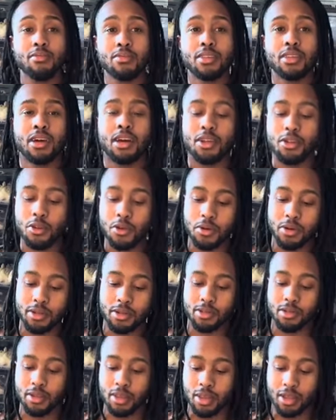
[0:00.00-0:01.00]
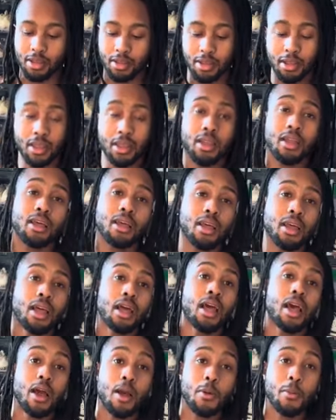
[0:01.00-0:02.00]
to undo it. So yeah,
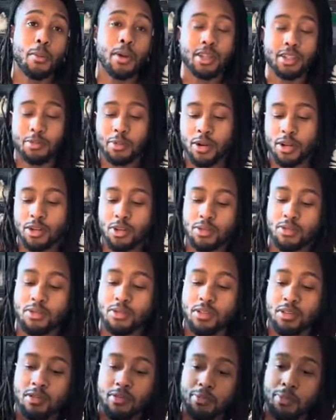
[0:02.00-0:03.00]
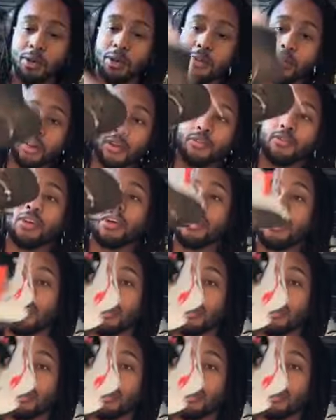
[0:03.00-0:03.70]
amazing pair of shoes. You put them on your feet,